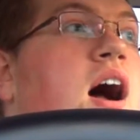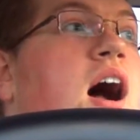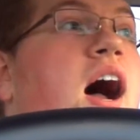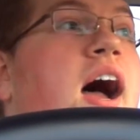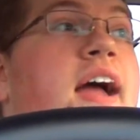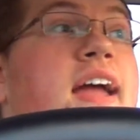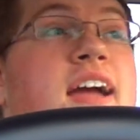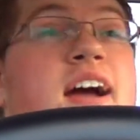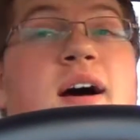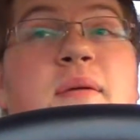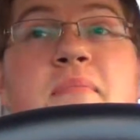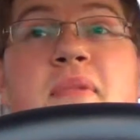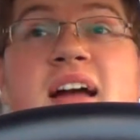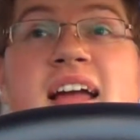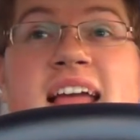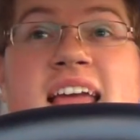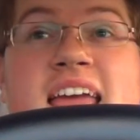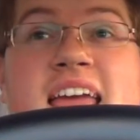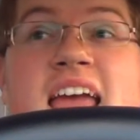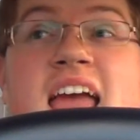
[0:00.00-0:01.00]
I got
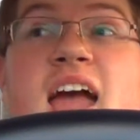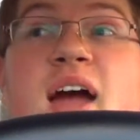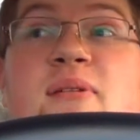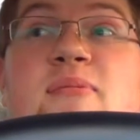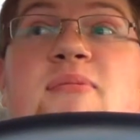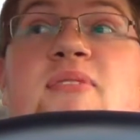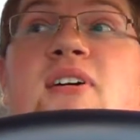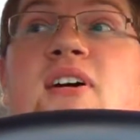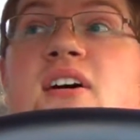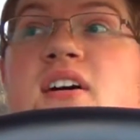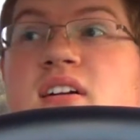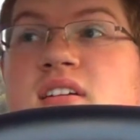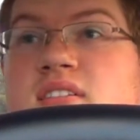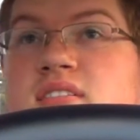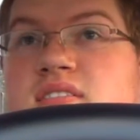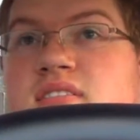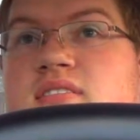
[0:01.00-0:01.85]
my camera.